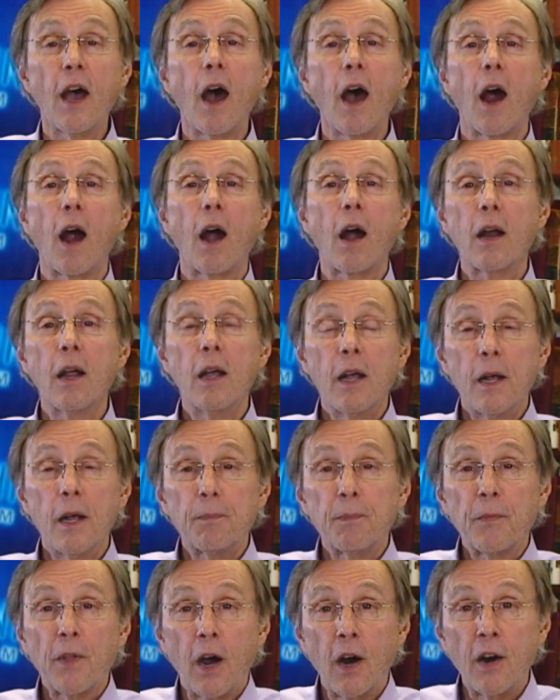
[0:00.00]
are,
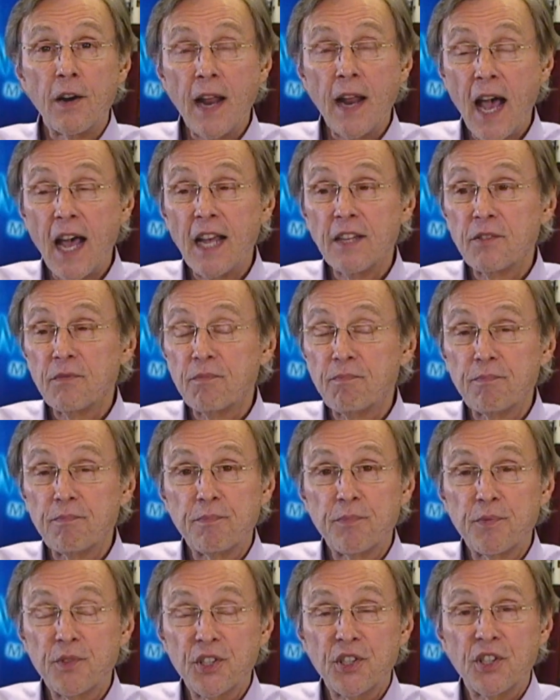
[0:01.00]
are not
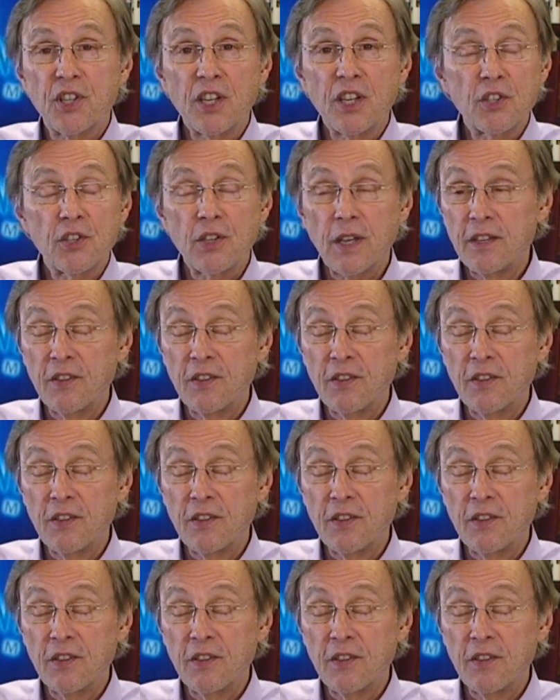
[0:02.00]
cis.